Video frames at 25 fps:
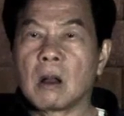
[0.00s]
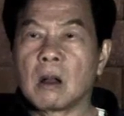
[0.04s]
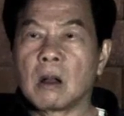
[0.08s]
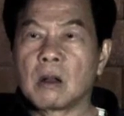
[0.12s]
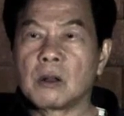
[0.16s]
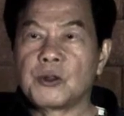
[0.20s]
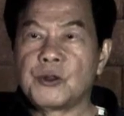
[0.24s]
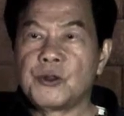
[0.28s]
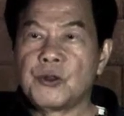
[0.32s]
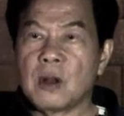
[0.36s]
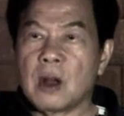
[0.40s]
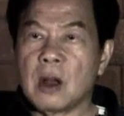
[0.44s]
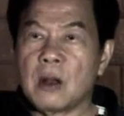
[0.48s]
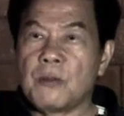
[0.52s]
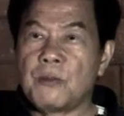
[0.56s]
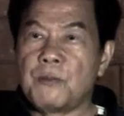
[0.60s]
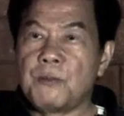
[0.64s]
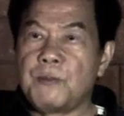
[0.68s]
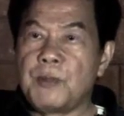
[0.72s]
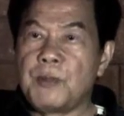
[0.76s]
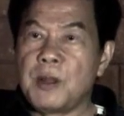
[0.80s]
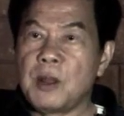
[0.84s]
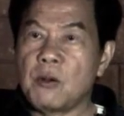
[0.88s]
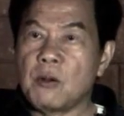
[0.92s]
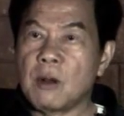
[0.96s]
you are
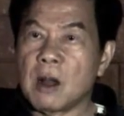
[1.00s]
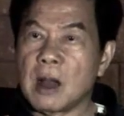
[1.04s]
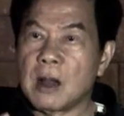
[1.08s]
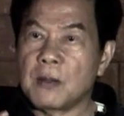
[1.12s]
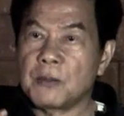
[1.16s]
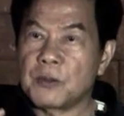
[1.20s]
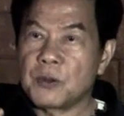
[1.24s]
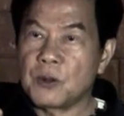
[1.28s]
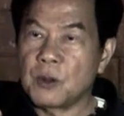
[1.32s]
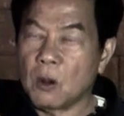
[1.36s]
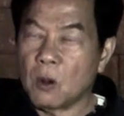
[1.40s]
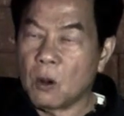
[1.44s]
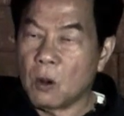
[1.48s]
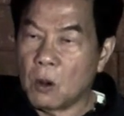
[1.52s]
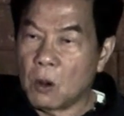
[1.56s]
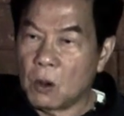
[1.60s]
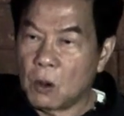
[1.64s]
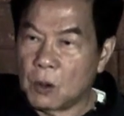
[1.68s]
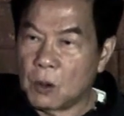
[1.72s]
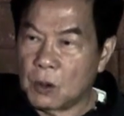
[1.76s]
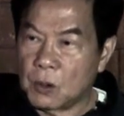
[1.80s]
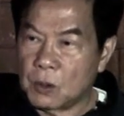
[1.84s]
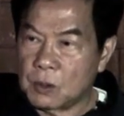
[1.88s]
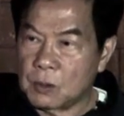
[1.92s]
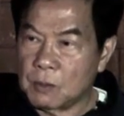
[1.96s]
build up your
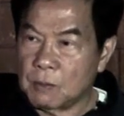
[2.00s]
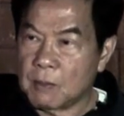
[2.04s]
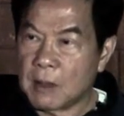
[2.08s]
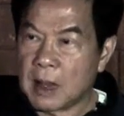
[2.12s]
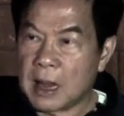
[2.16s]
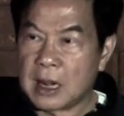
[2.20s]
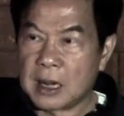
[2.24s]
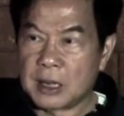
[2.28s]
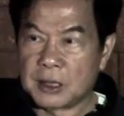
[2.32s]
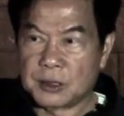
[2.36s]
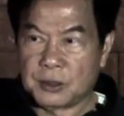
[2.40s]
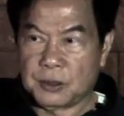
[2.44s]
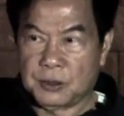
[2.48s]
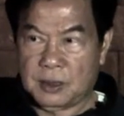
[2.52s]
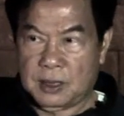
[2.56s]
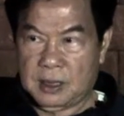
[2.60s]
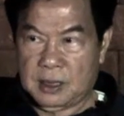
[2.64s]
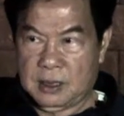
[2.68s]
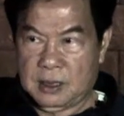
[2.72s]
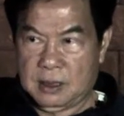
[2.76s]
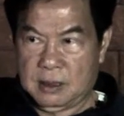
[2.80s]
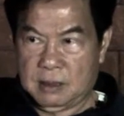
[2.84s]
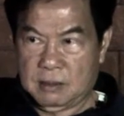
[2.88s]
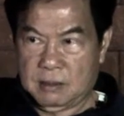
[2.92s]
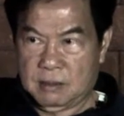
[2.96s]
own
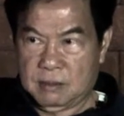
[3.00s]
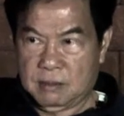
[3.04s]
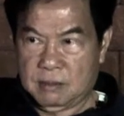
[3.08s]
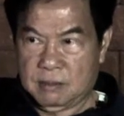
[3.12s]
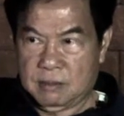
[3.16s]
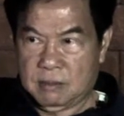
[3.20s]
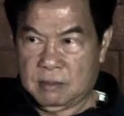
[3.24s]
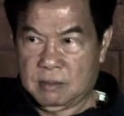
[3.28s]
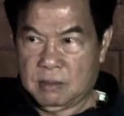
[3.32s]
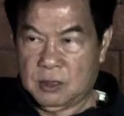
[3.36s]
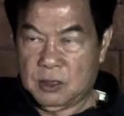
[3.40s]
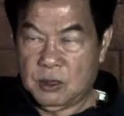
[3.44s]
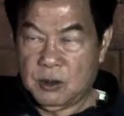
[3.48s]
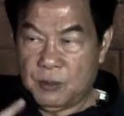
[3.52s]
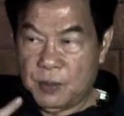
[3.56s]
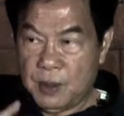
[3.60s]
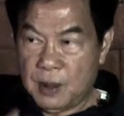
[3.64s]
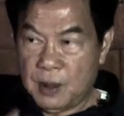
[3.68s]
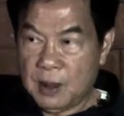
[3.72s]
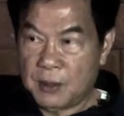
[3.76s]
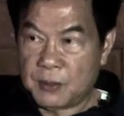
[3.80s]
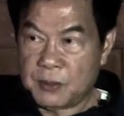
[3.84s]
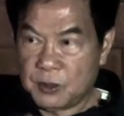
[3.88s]
melatonin. You build up